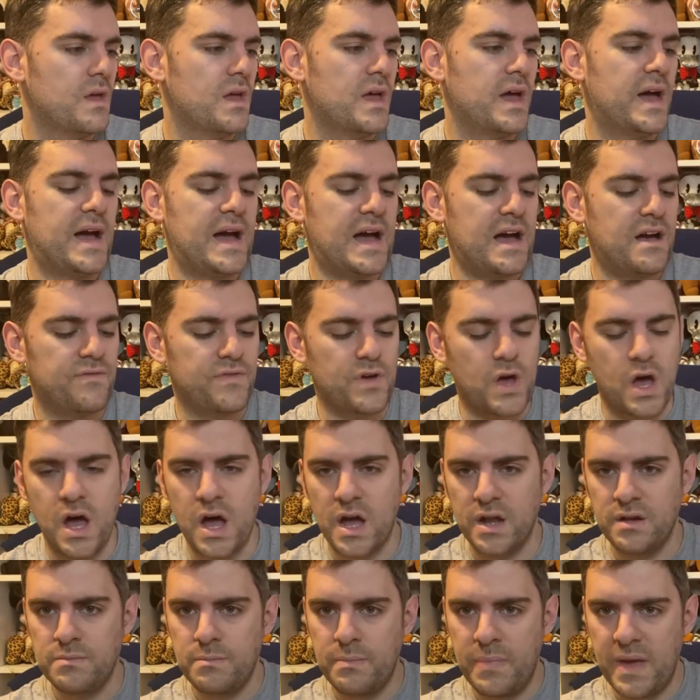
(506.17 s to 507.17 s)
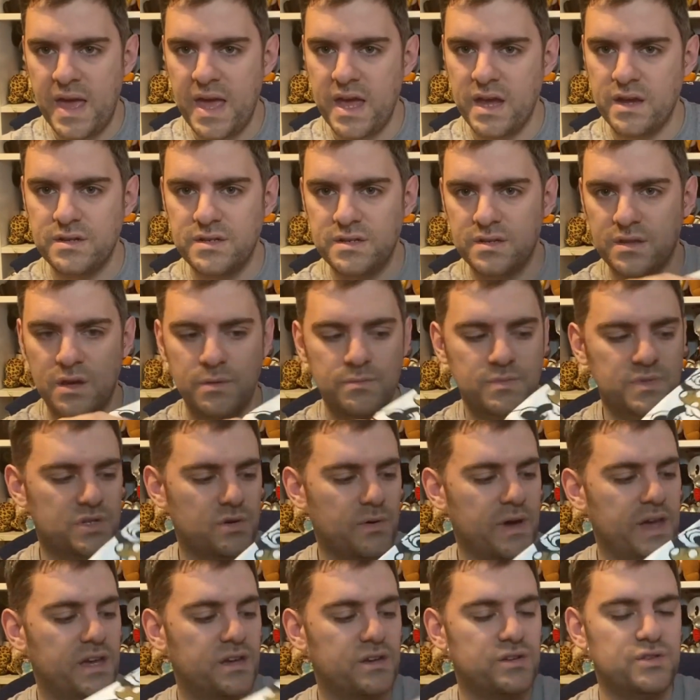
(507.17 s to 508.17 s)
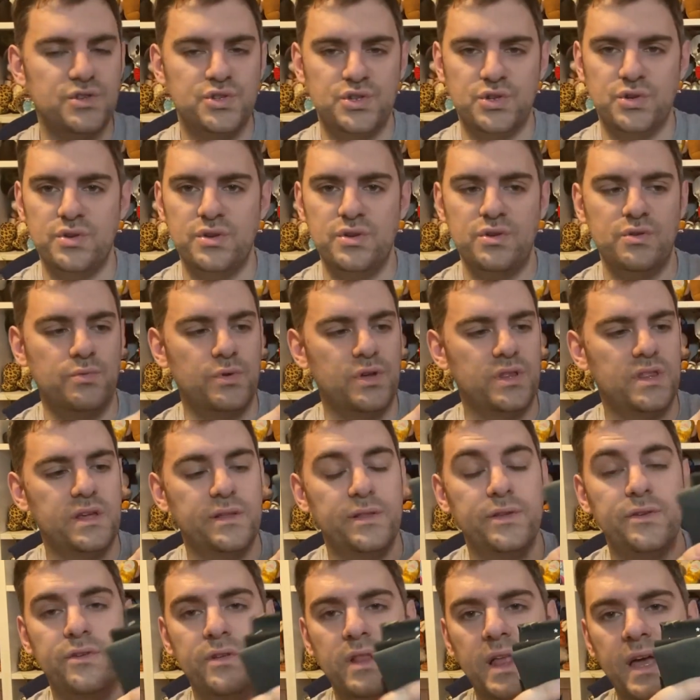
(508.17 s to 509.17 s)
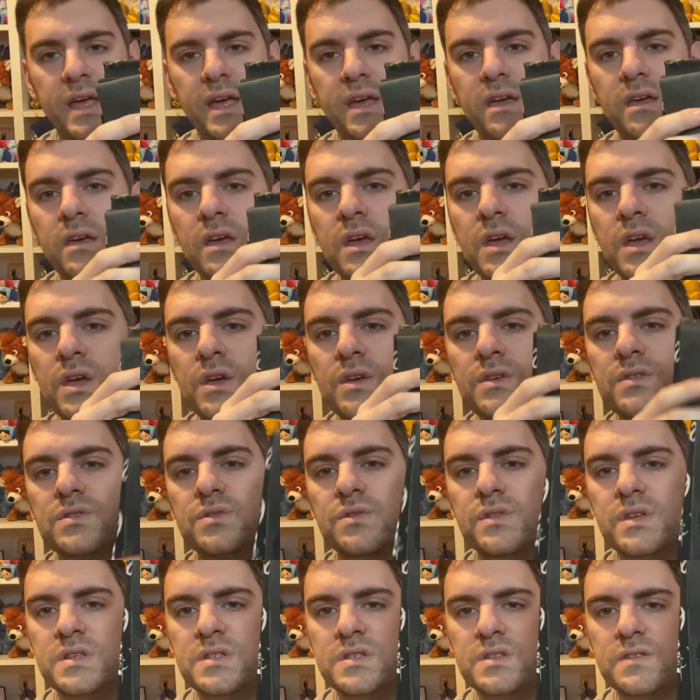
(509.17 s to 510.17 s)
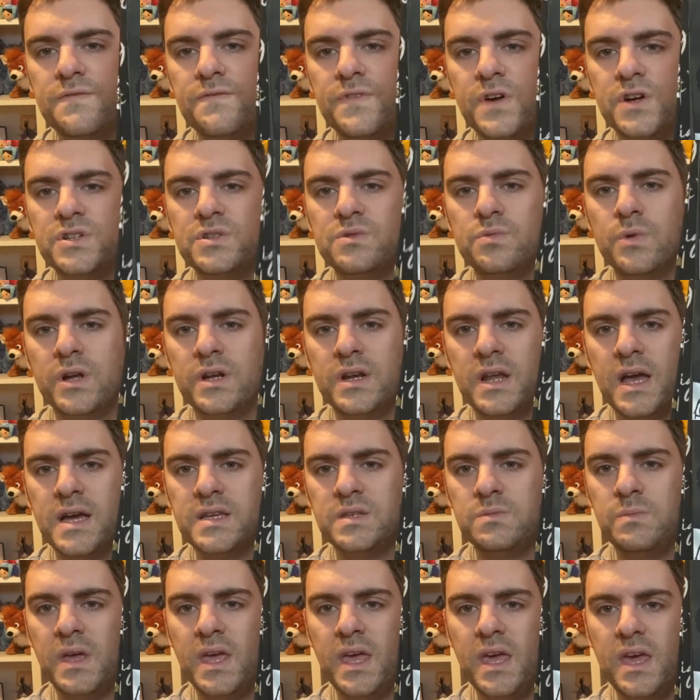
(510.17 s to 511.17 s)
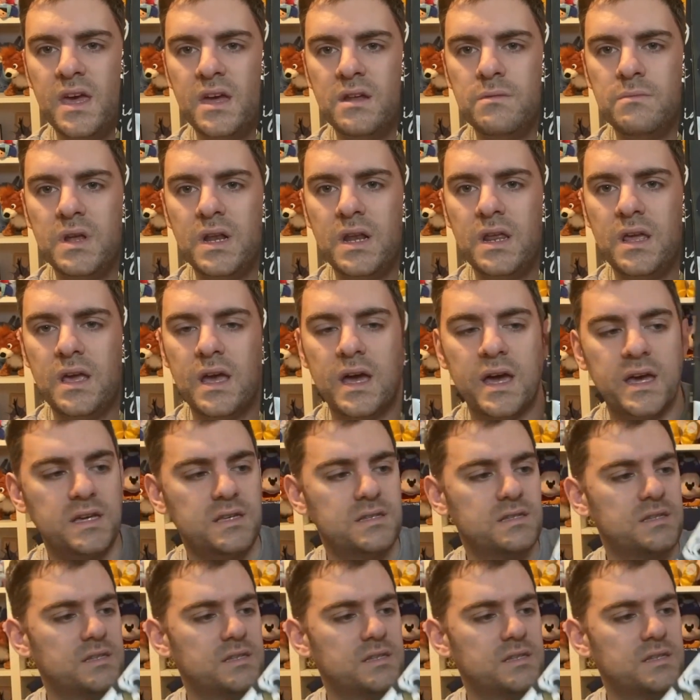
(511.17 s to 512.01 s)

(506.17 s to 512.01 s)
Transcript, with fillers: I have unpicked them so I can show you what they look like. So this first one has Mickey and Minnie ice